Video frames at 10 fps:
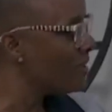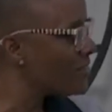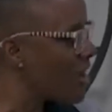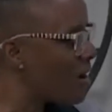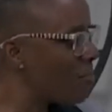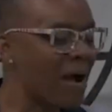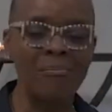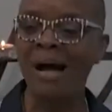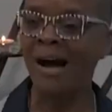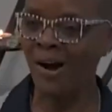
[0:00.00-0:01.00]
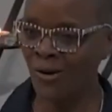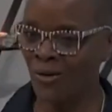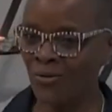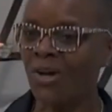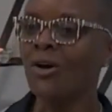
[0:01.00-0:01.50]
to talk about my
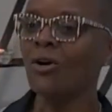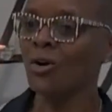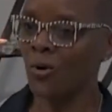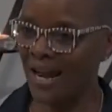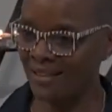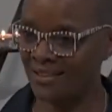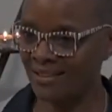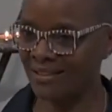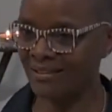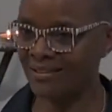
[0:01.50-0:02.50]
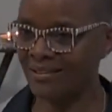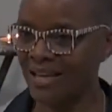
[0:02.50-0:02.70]
own crisis.